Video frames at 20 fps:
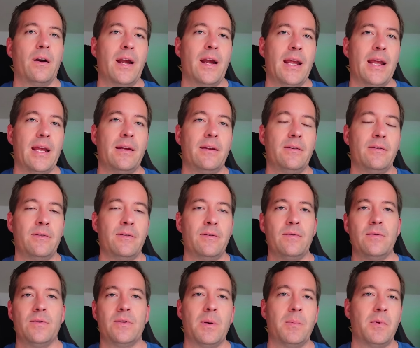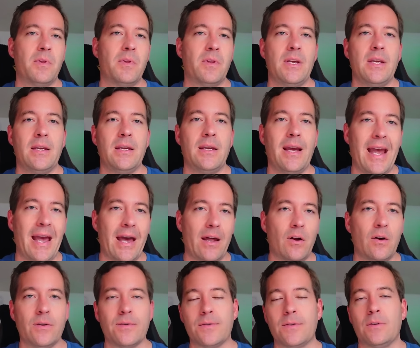and some of the
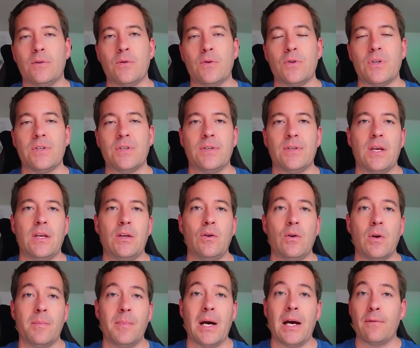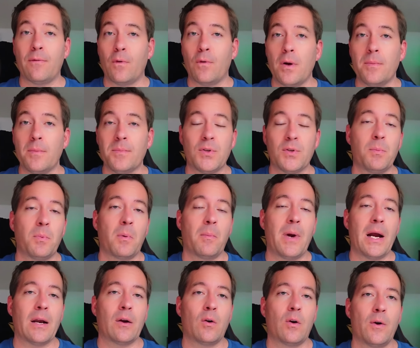add-on solutions that you can buy from
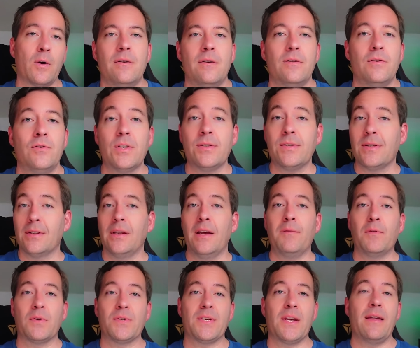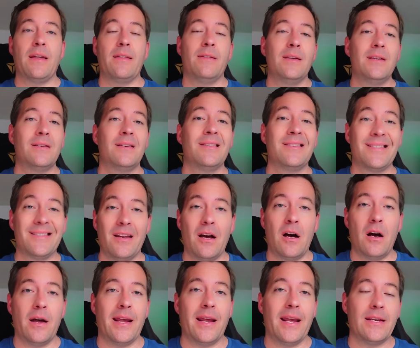Supermicro. Just a level set, this is
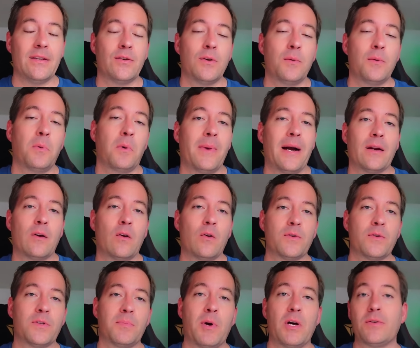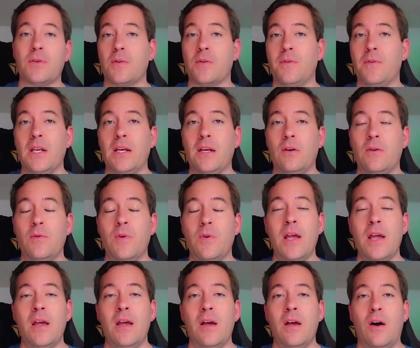not a Supermicro sponsored video,
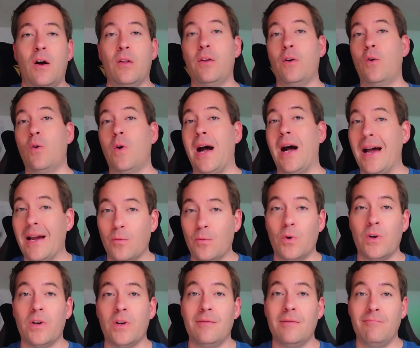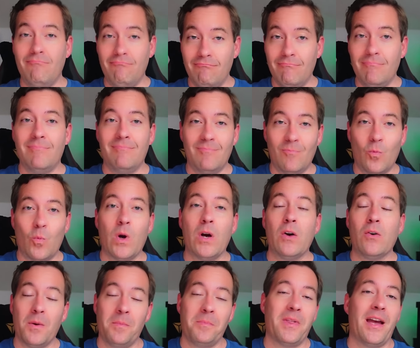although I would
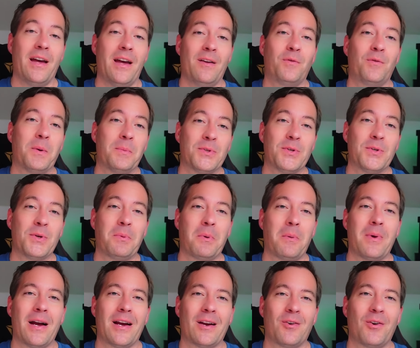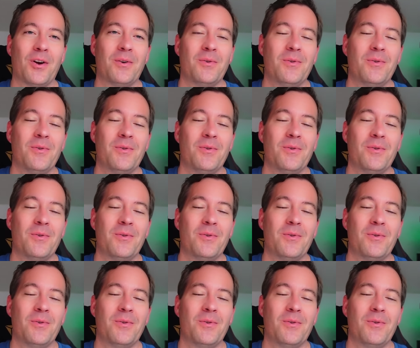welcome that from Supermicro,